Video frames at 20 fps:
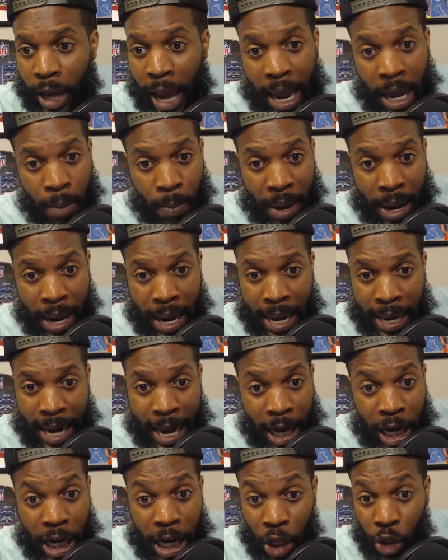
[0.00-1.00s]
came in
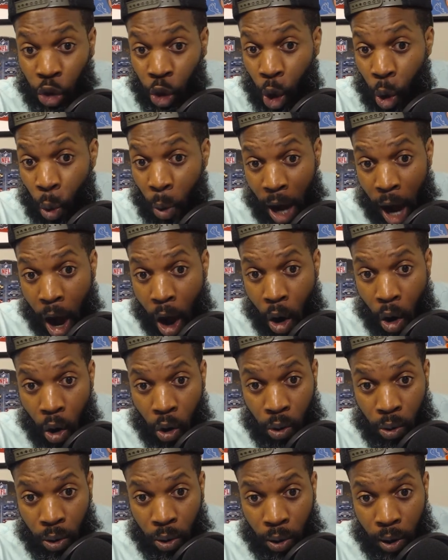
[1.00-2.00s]
that couldn't throw at
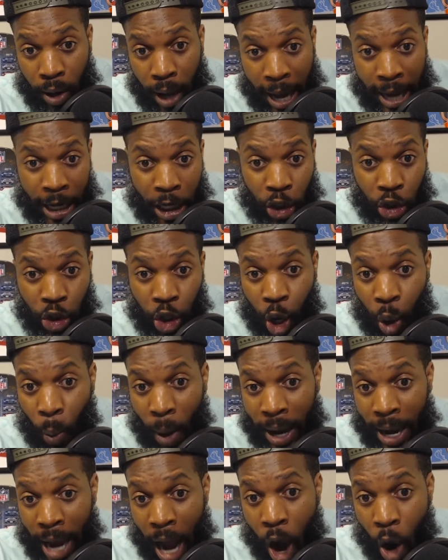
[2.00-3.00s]
all and took
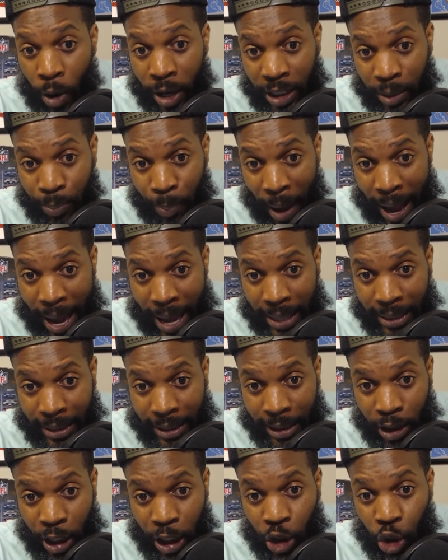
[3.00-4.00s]
away all his
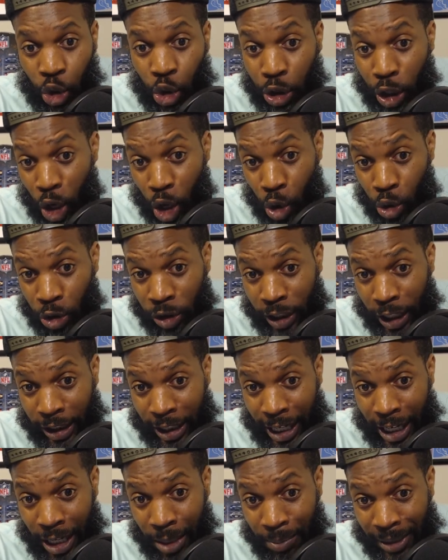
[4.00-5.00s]
passes, that you still going to
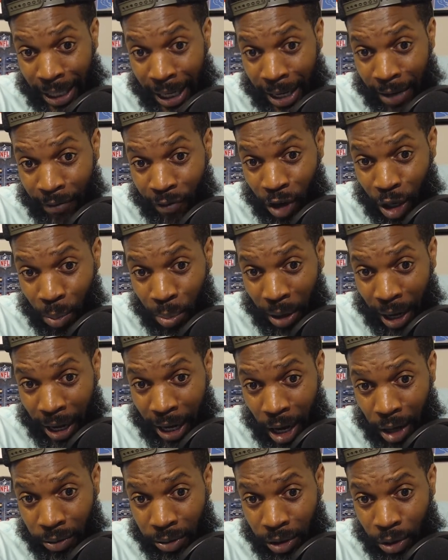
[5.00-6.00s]
sit CMC for your
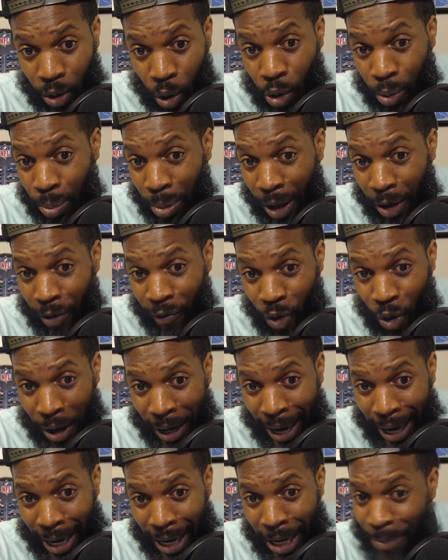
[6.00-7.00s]
playoffs or play for a
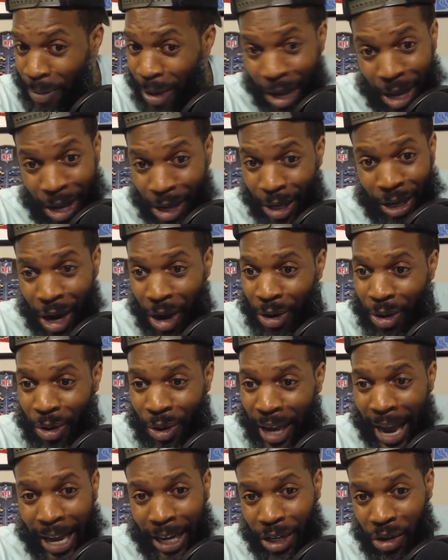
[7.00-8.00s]
game? No,
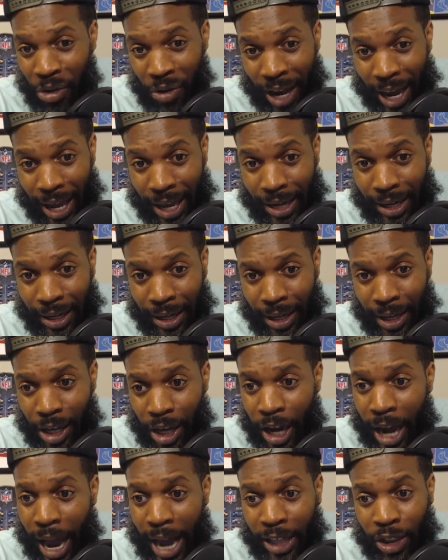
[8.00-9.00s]
you can't do that.
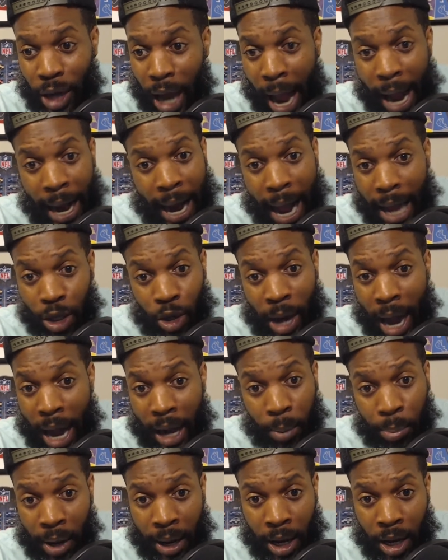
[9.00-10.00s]
Guys, you
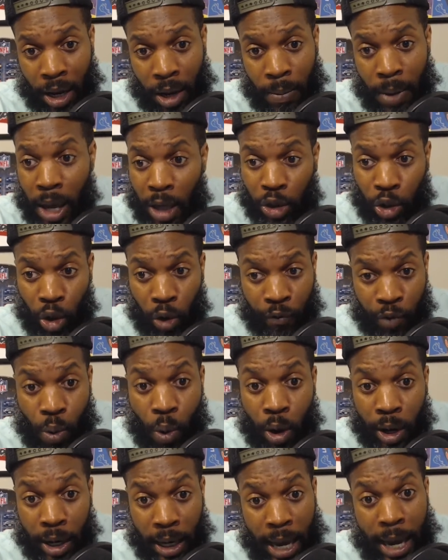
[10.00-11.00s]
got to play him. So if
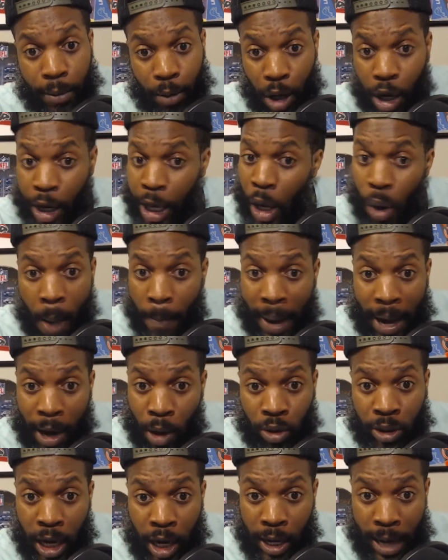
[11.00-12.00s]
you want to get cute, I'm not
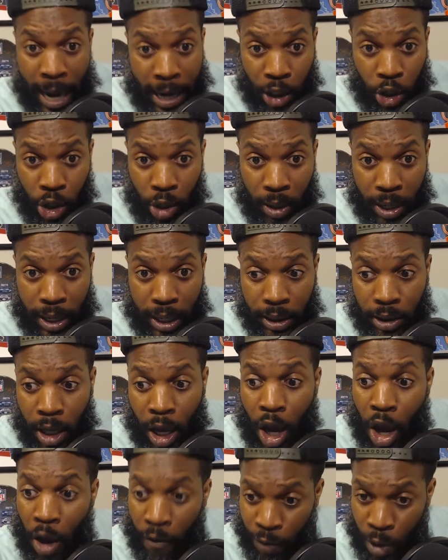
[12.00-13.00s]
going to tell you not to do this.
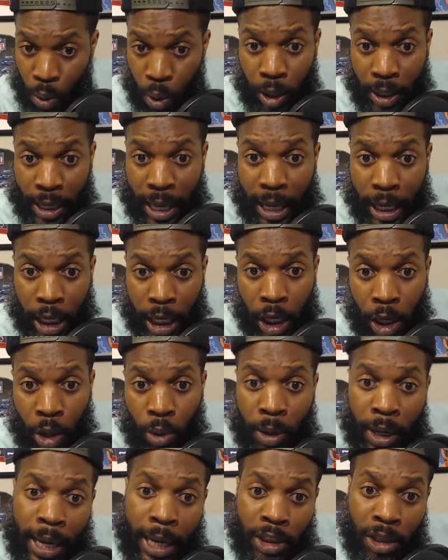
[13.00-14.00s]
If you want to get
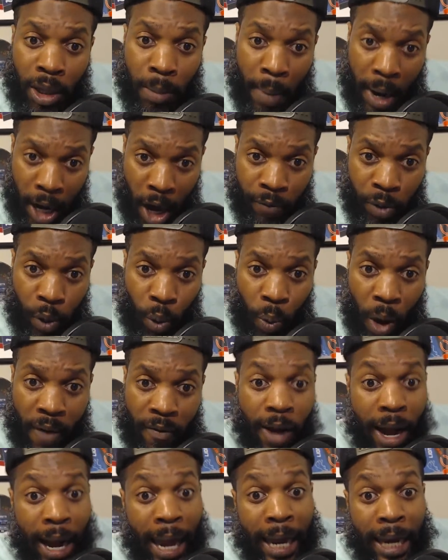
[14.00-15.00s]
cute and get somebody off the
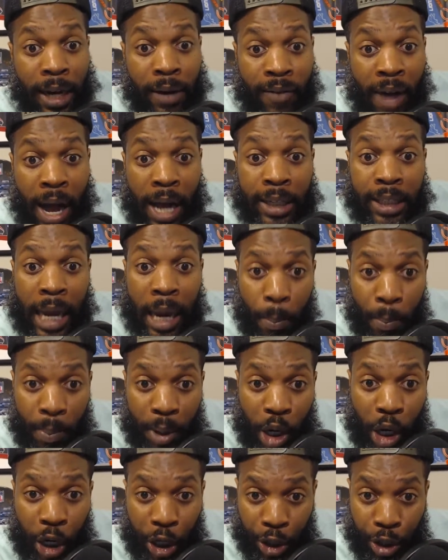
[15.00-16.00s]
waiver, like a Devontae
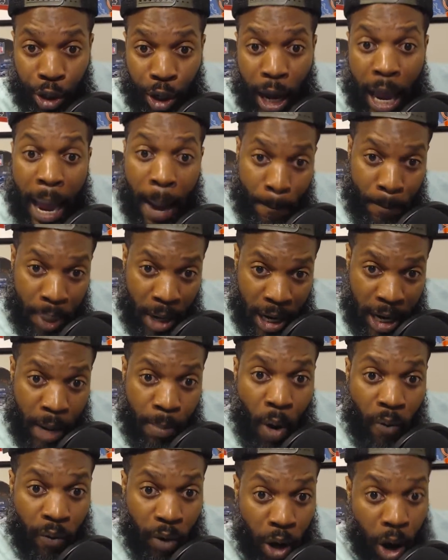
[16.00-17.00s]
Booker, and put
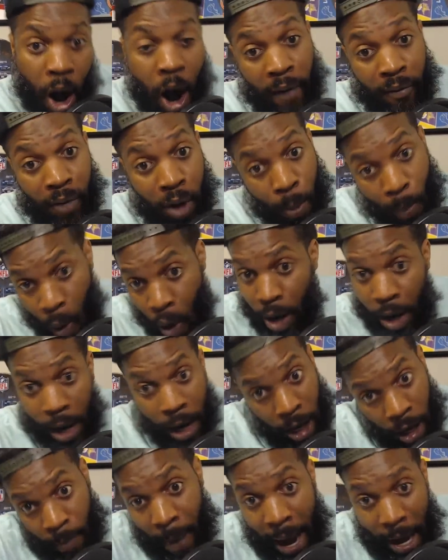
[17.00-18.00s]
him over Alvin Kamara,
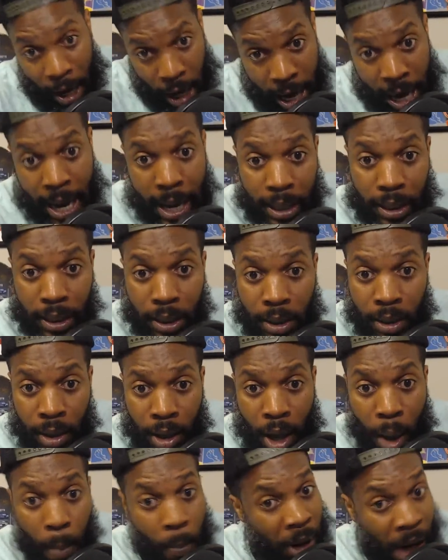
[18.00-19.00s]
it might hit.
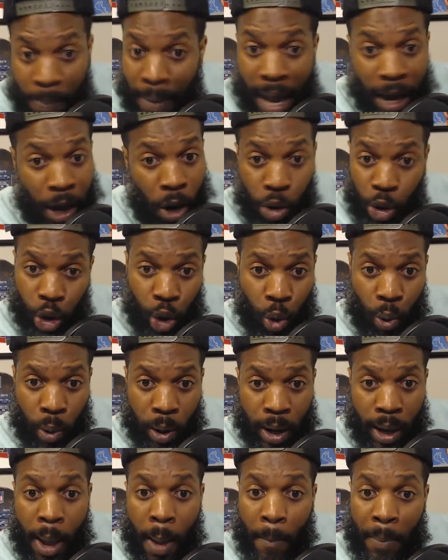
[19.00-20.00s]
but I'm not going to do
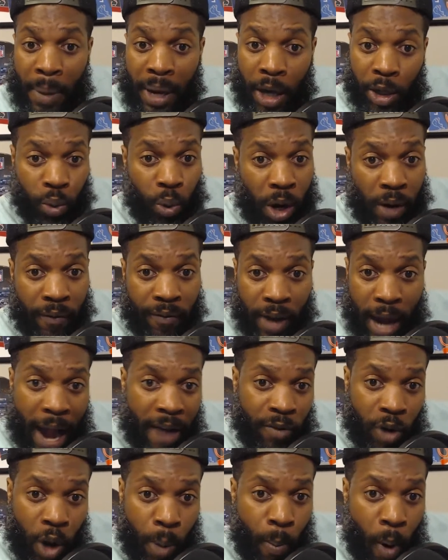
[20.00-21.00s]
it. Because what if
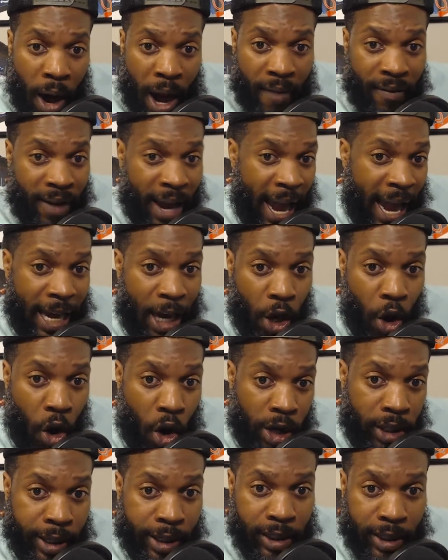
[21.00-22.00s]
Alvin Kamara have an
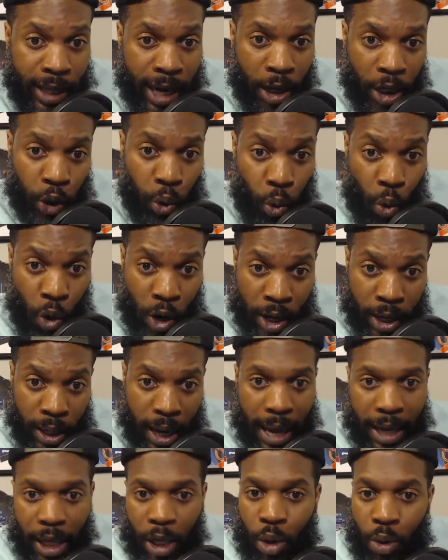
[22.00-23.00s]
80-yard touchdown, just one?
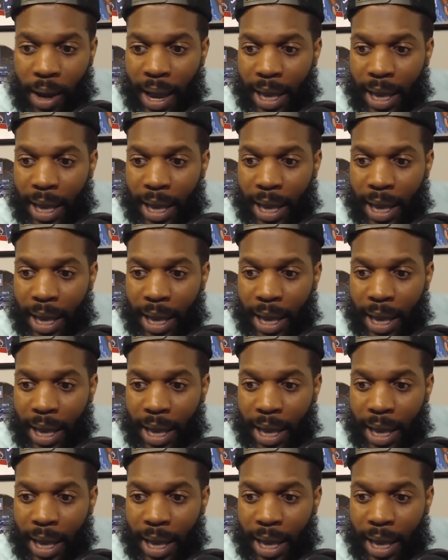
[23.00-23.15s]
Like,